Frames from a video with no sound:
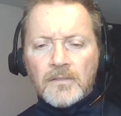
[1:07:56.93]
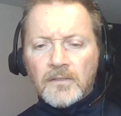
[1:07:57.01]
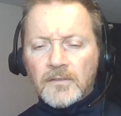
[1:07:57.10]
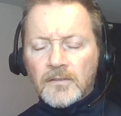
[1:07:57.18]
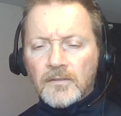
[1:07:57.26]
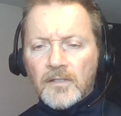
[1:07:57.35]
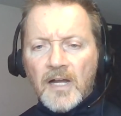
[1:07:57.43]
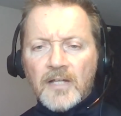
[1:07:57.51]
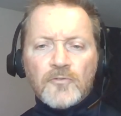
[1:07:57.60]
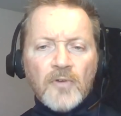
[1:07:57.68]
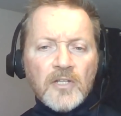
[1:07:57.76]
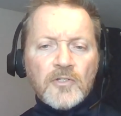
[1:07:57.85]
uh,
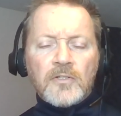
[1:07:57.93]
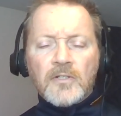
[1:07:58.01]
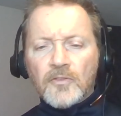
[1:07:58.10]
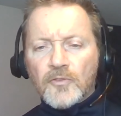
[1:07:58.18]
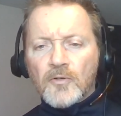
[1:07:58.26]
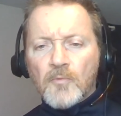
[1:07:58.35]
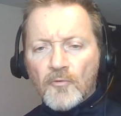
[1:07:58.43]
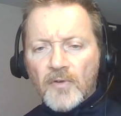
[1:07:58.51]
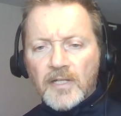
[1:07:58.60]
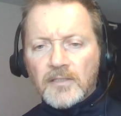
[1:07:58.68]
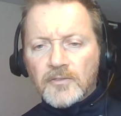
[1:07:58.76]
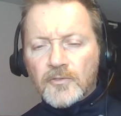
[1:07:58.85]
hydration and
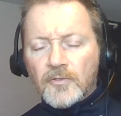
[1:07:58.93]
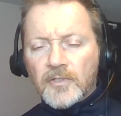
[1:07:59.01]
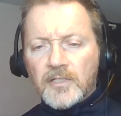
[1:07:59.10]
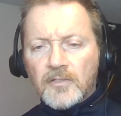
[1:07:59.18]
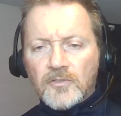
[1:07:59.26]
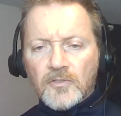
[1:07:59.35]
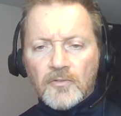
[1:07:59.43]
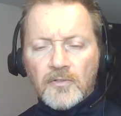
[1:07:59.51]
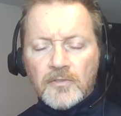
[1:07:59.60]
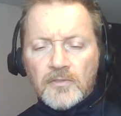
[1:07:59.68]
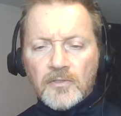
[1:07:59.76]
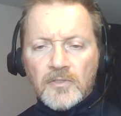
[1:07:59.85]
thermoregulatory concerns,